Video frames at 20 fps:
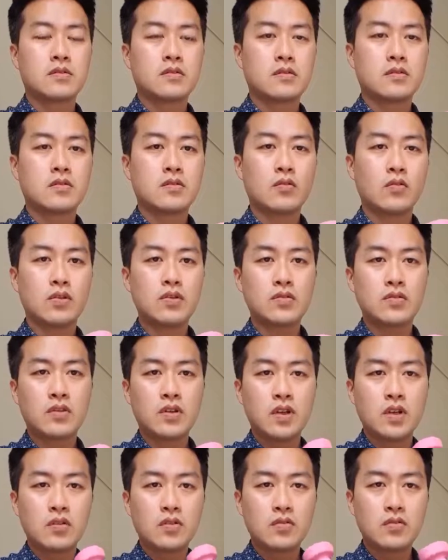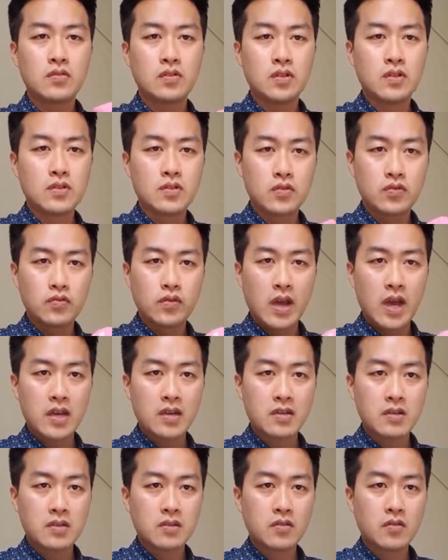So once you can do these two
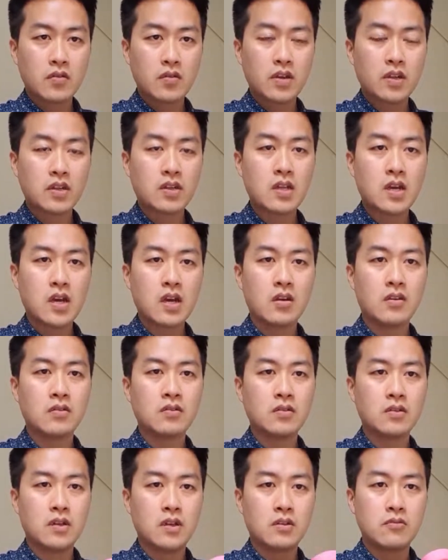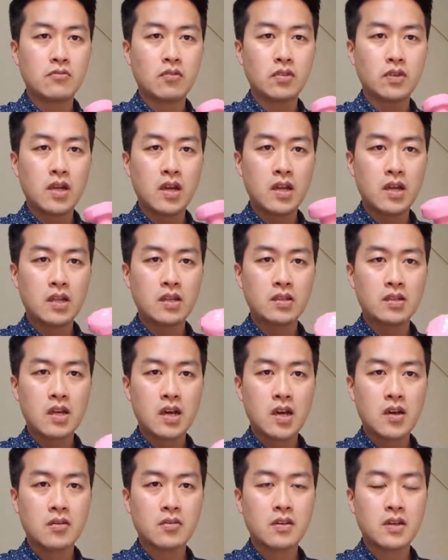actions, going down and rotating
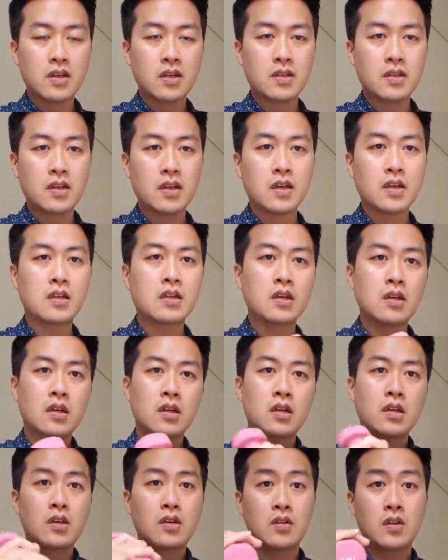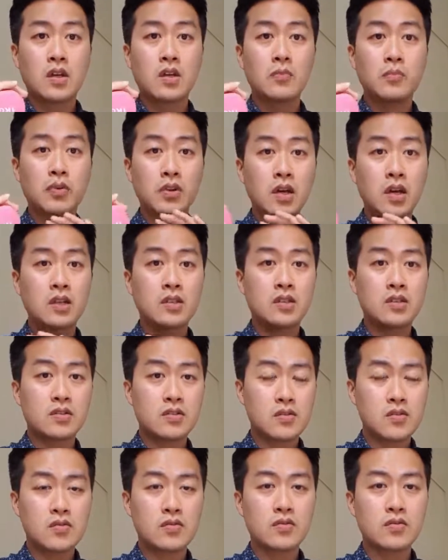down like that, you can apply these
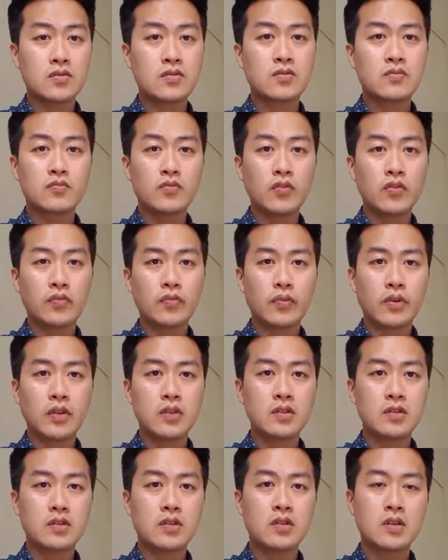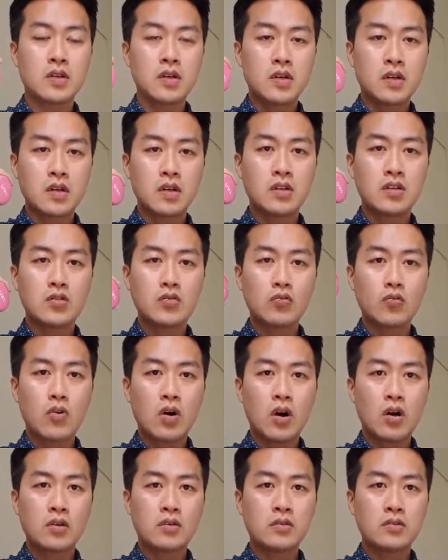two movements into
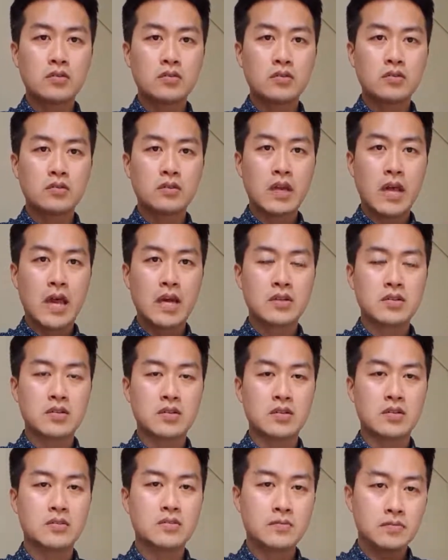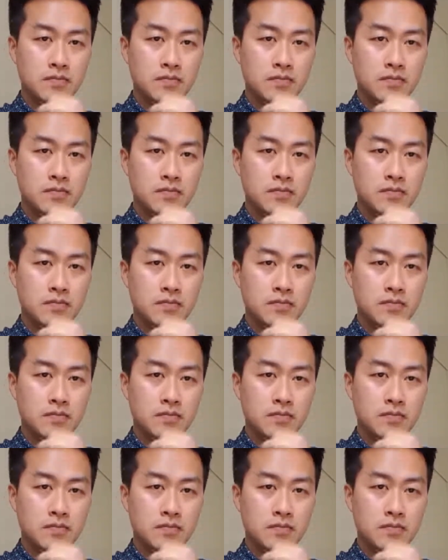one action.